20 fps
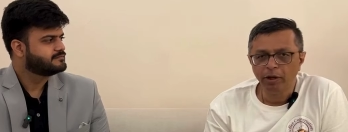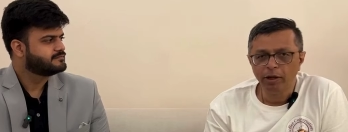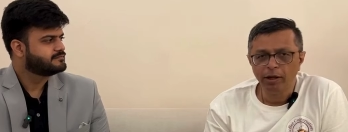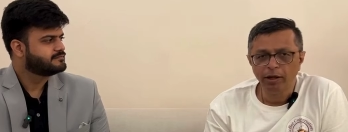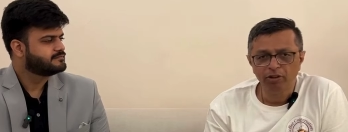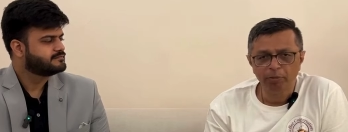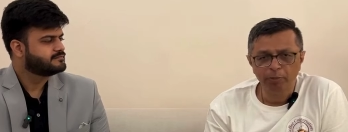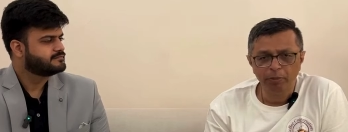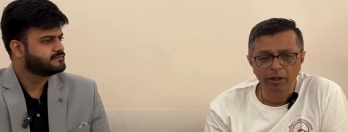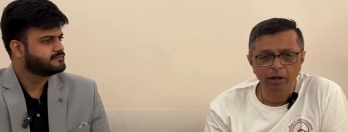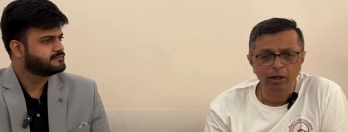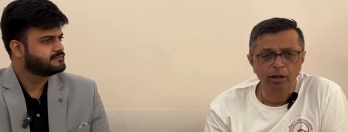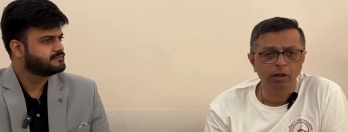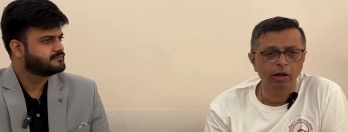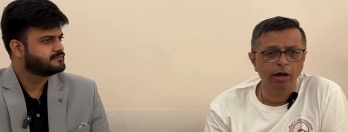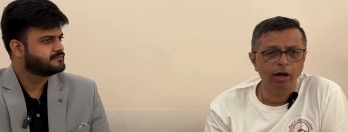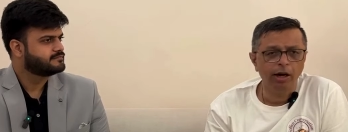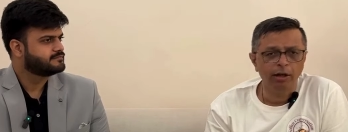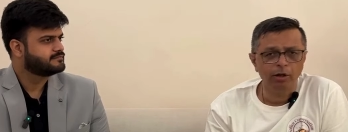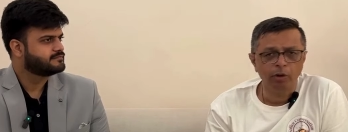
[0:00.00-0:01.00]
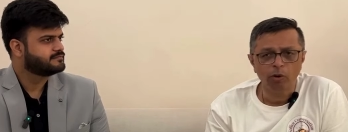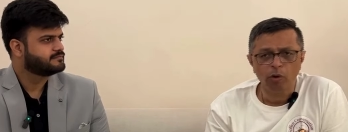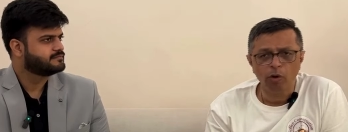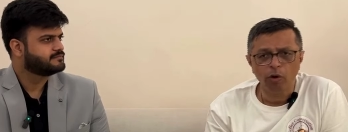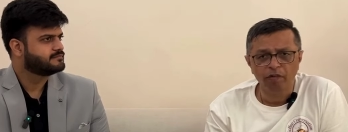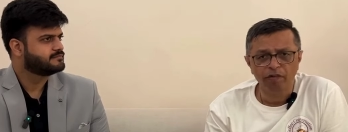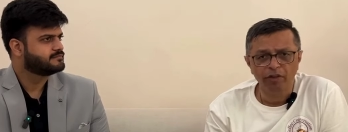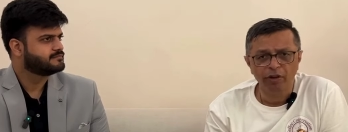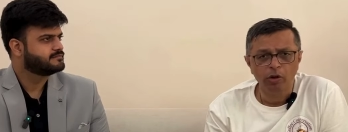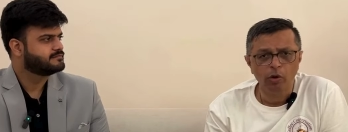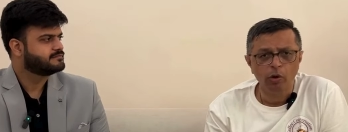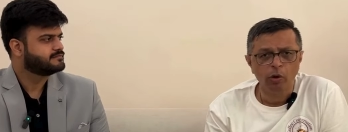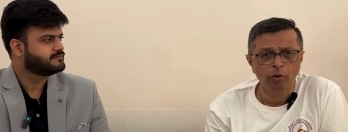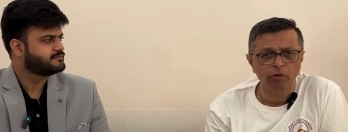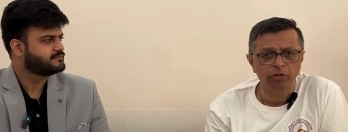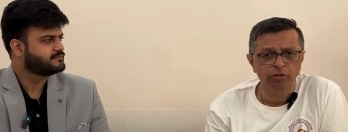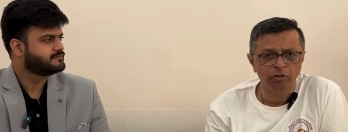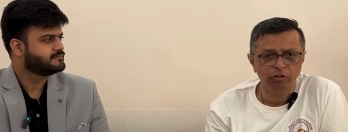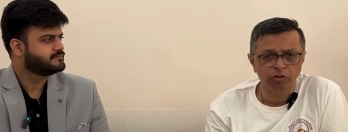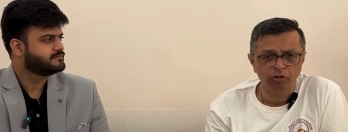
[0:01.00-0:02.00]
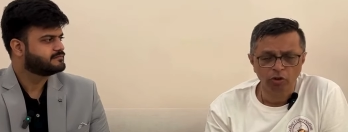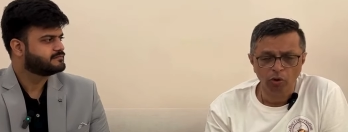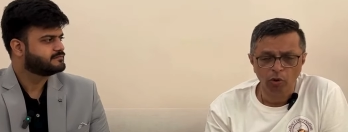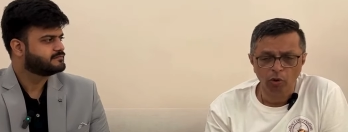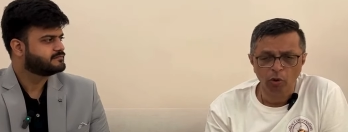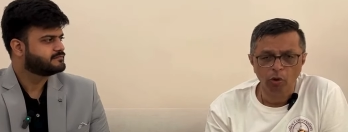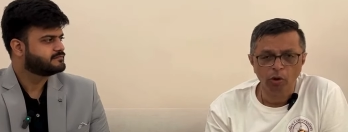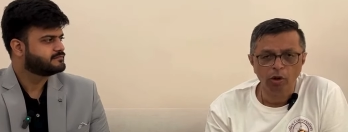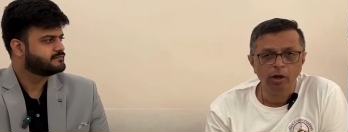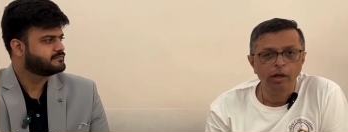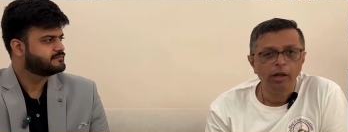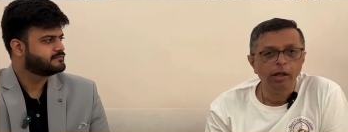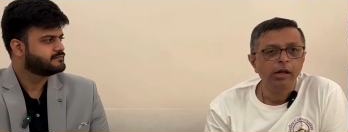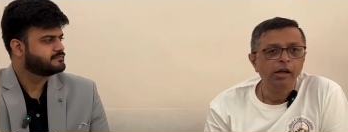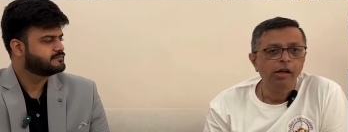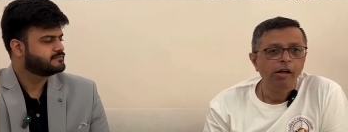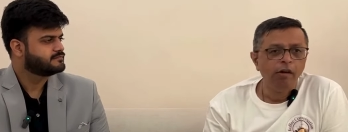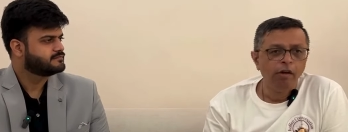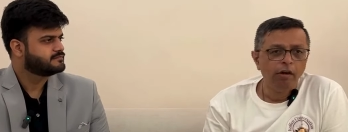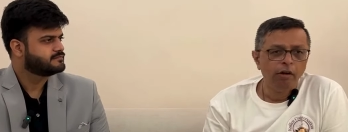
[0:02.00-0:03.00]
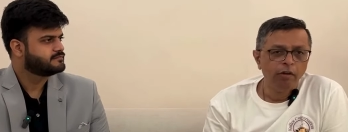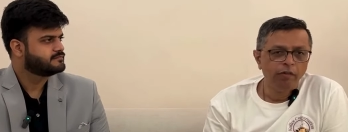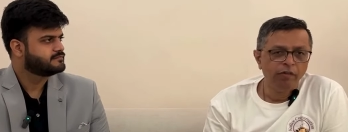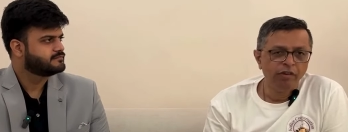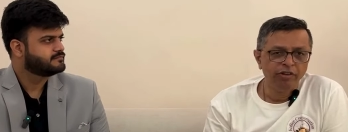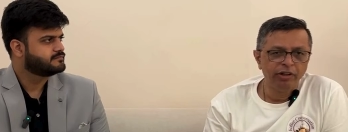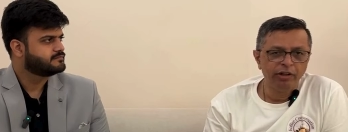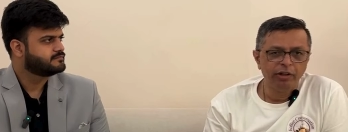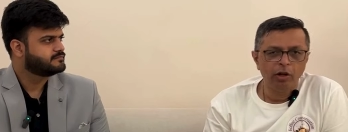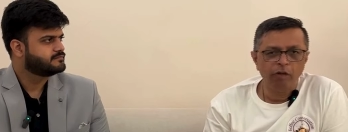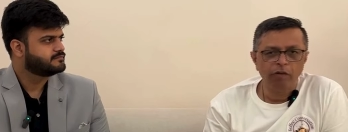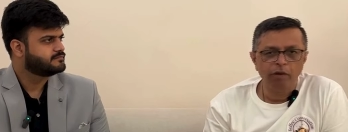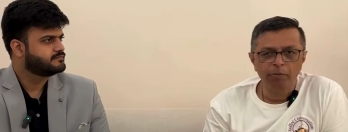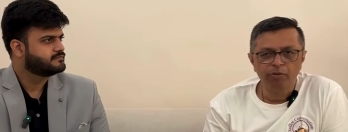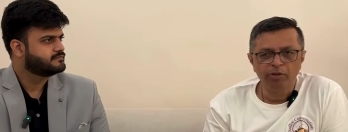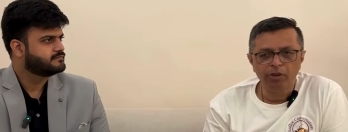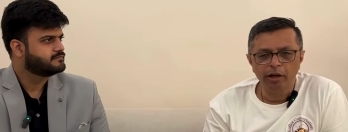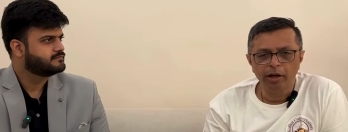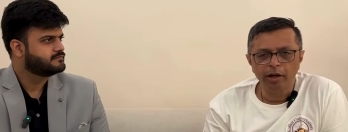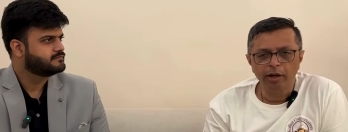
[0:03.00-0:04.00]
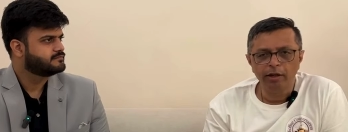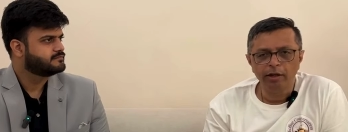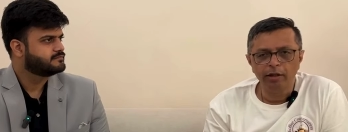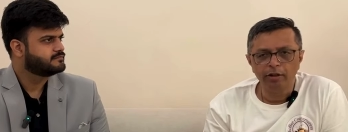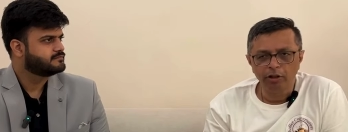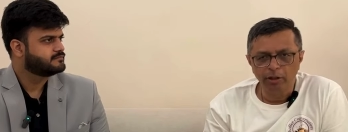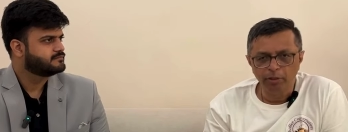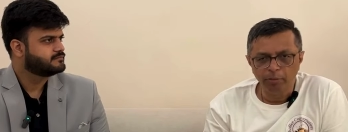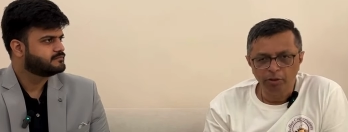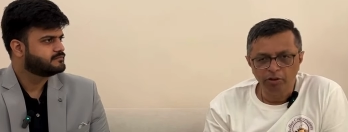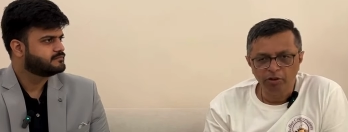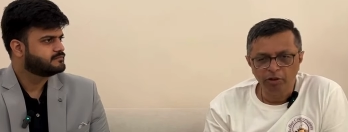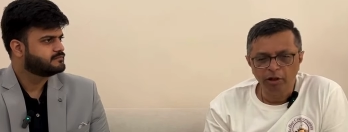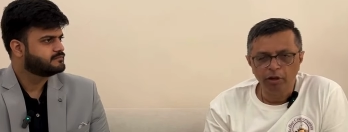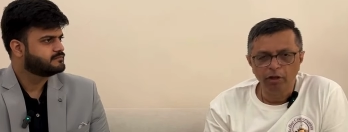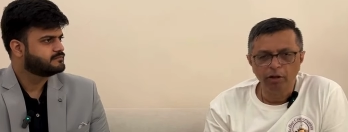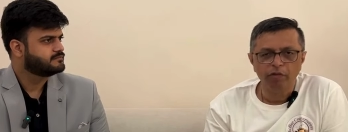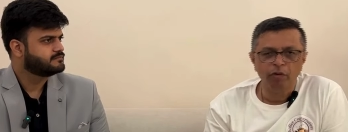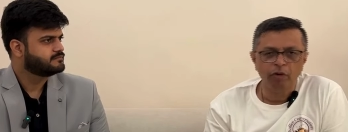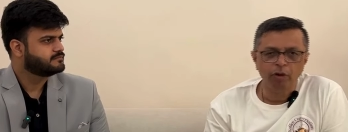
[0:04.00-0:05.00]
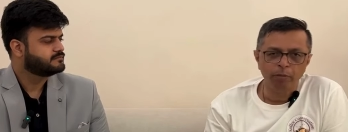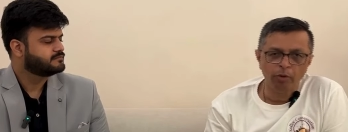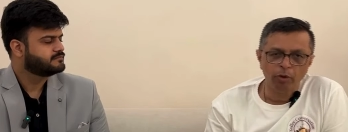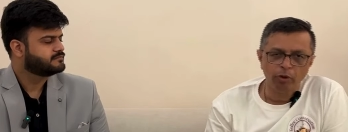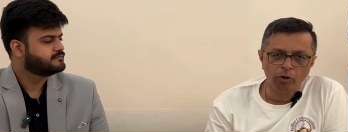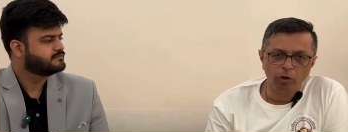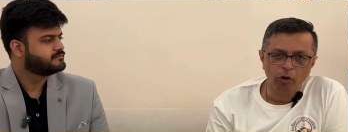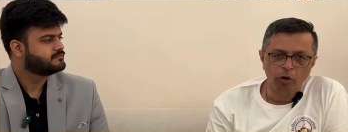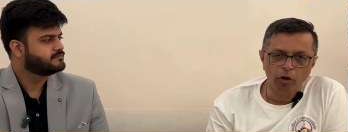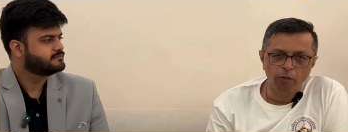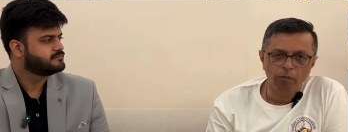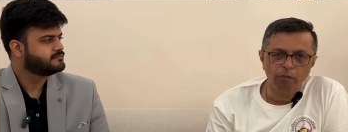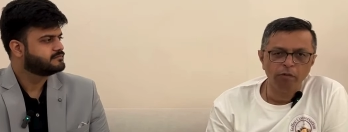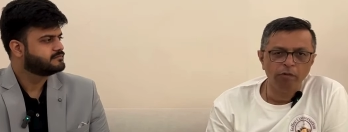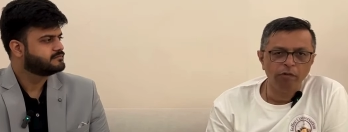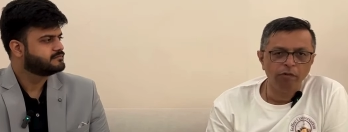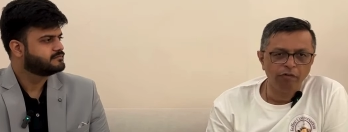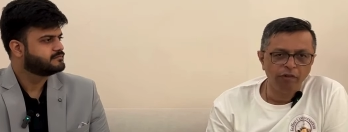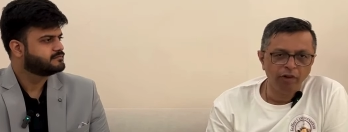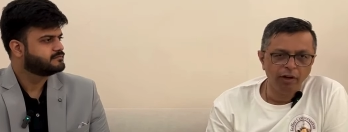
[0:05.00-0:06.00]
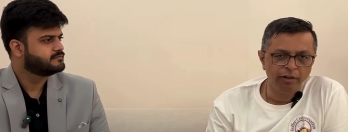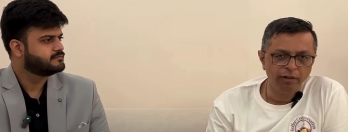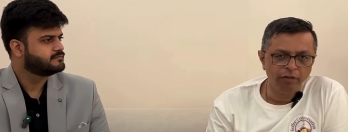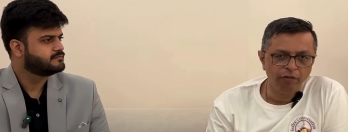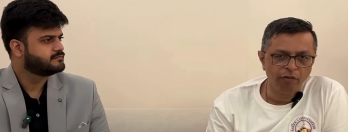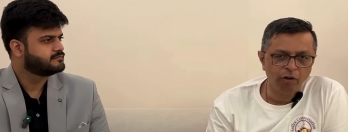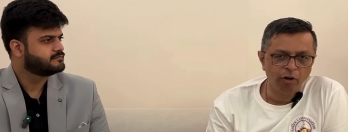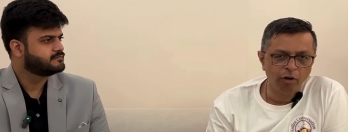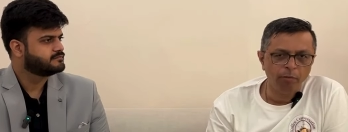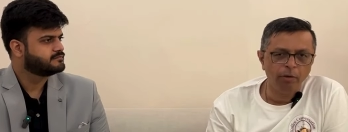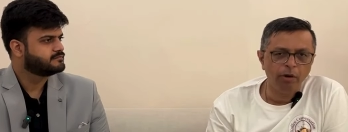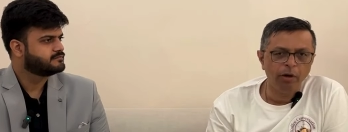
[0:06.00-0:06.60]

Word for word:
Speaker 1: a guest speaker at our Koffee Conversation Show, visit our website, theemergingindiaforum.com, fill in the form.